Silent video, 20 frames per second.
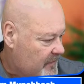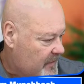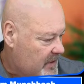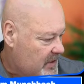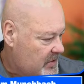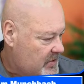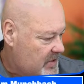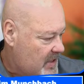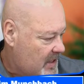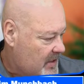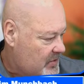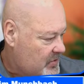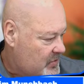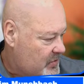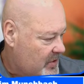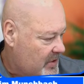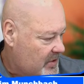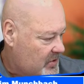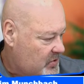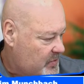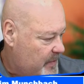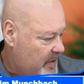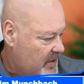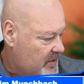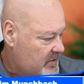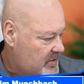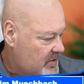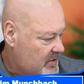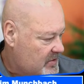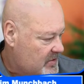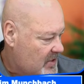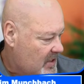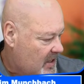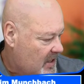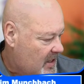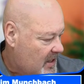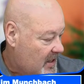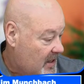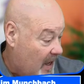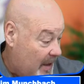of these extra expenses.
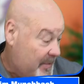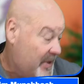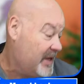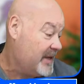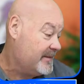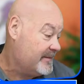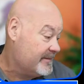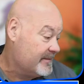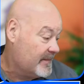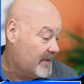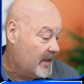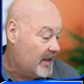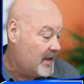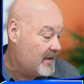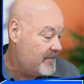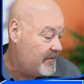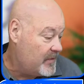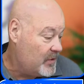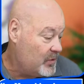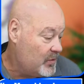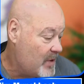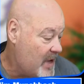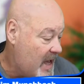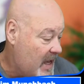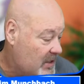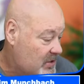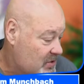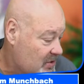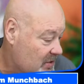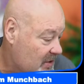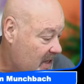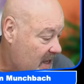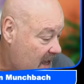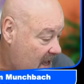I mean, if you actually